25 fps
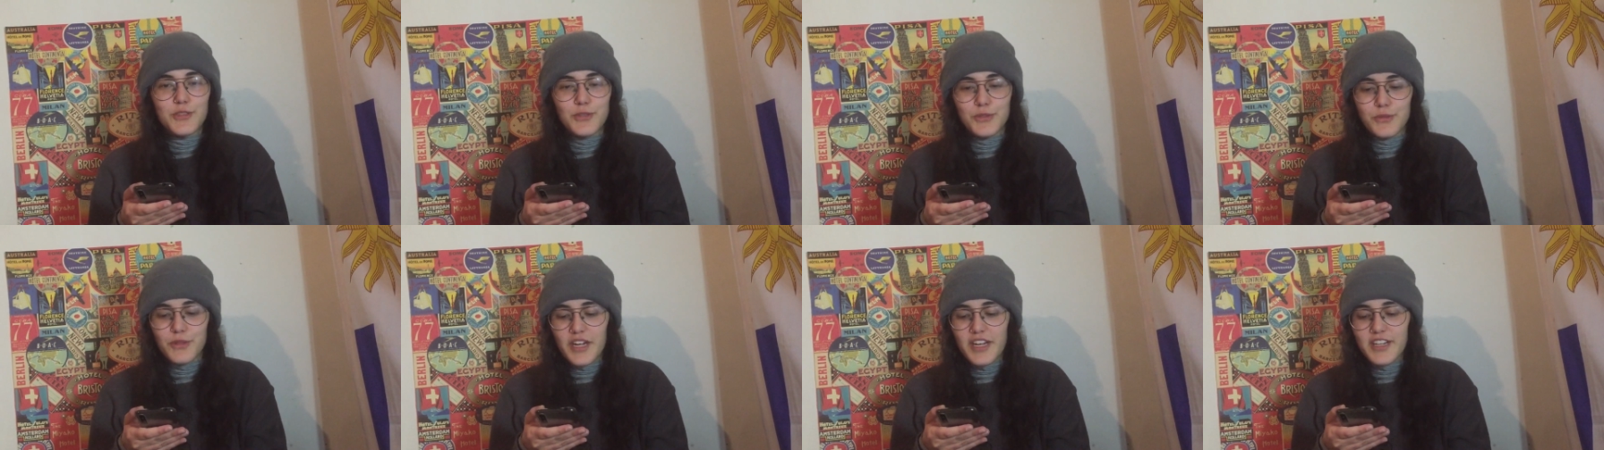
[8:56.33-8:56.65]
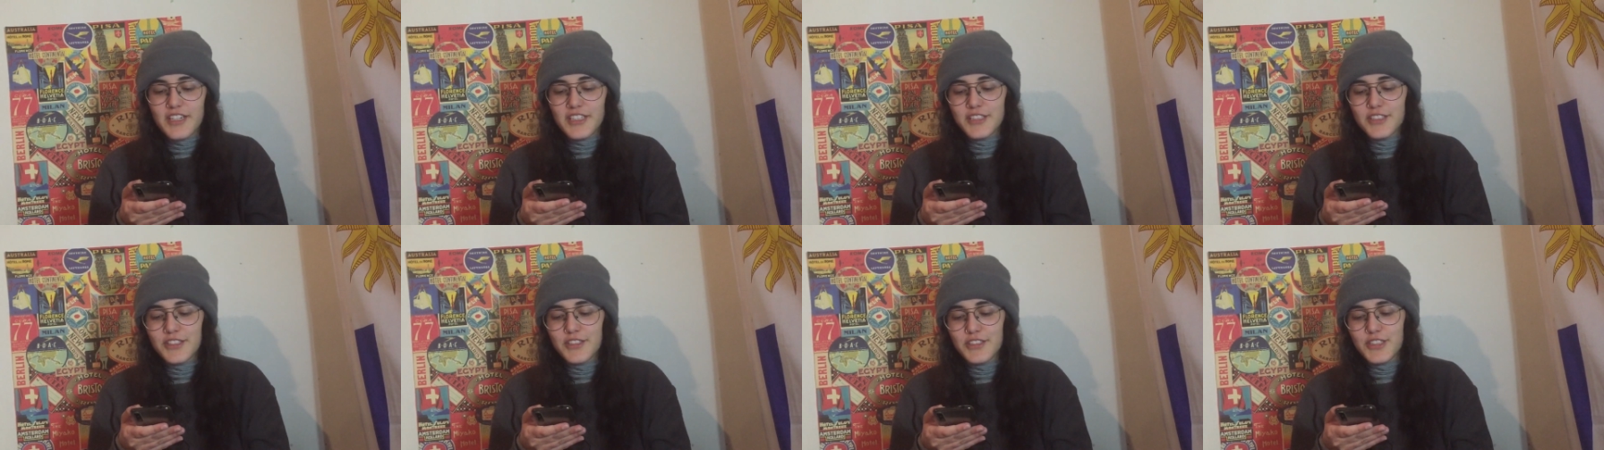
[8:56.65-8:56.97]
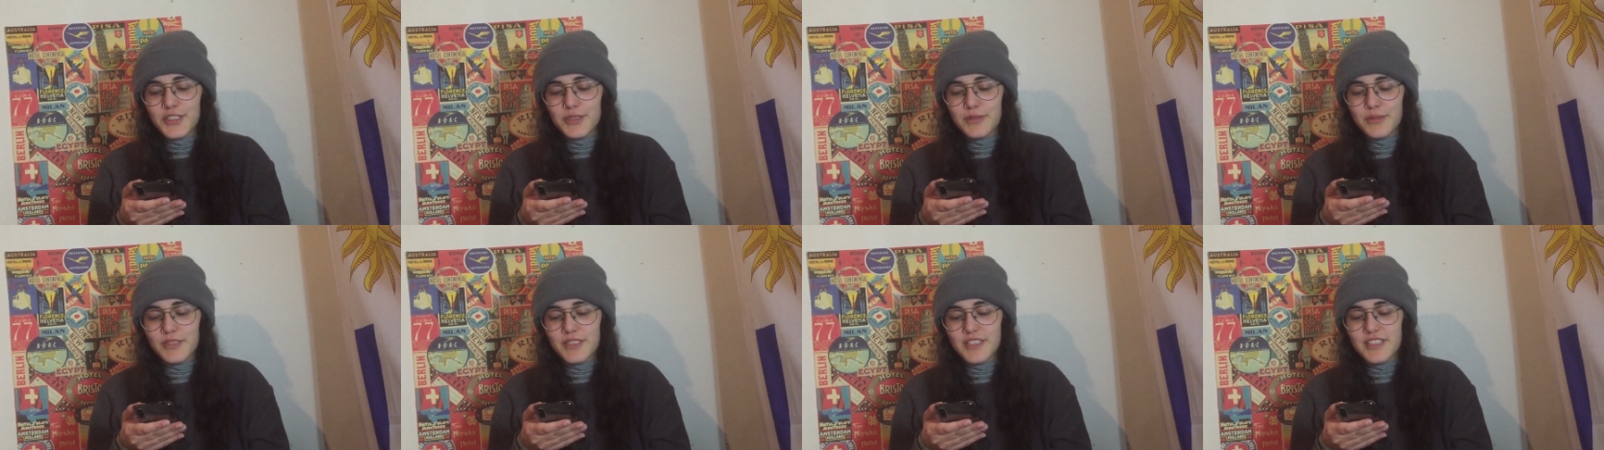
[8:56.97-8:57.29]
swear, so
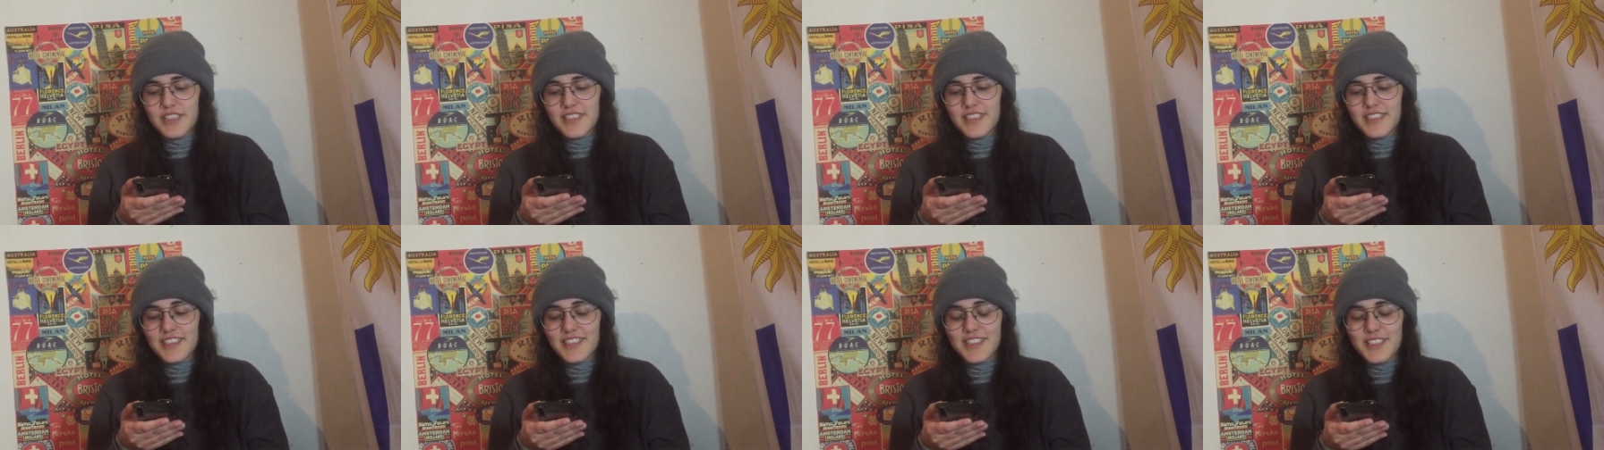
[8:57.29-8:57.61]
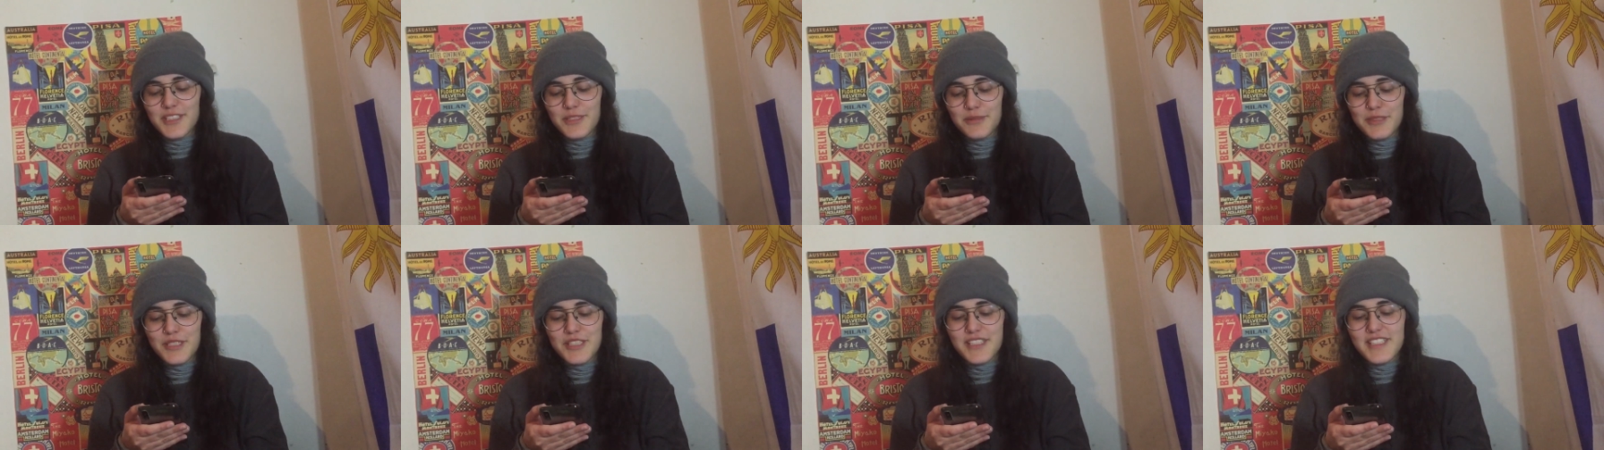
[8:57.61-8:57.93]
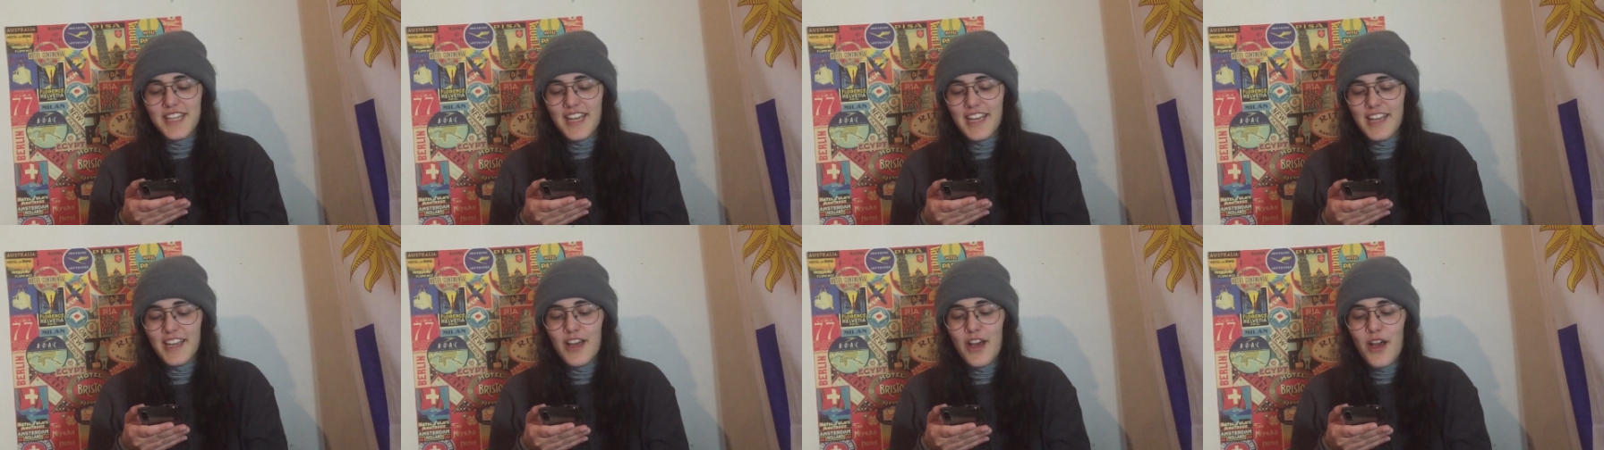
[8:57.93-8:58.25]
she was she would
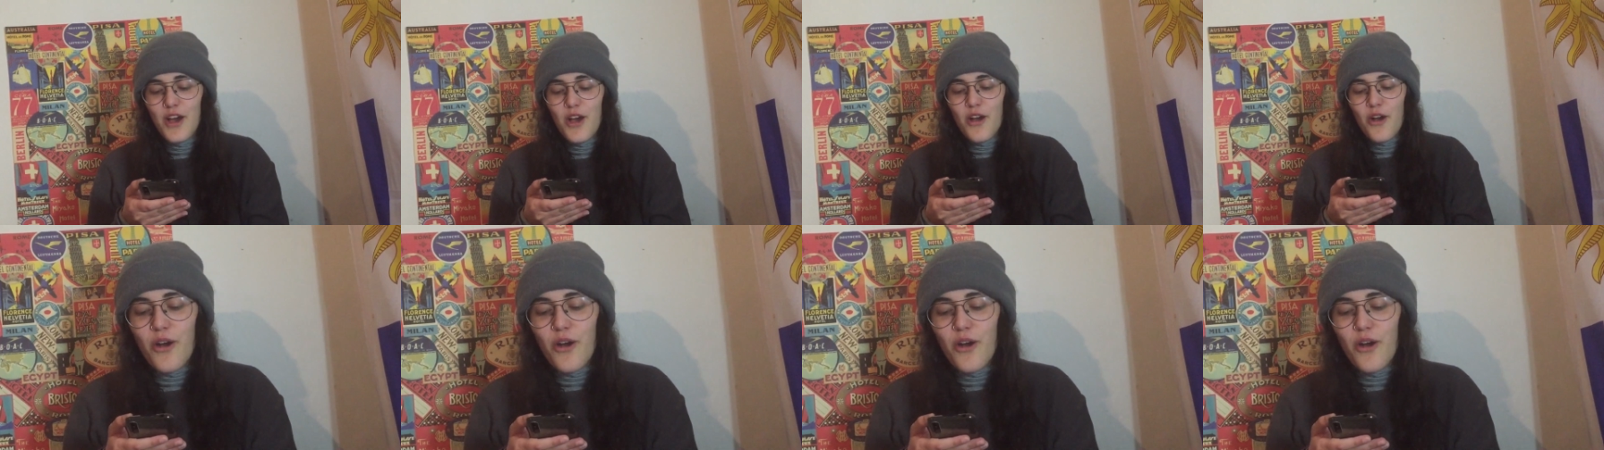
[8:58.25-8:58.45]
say,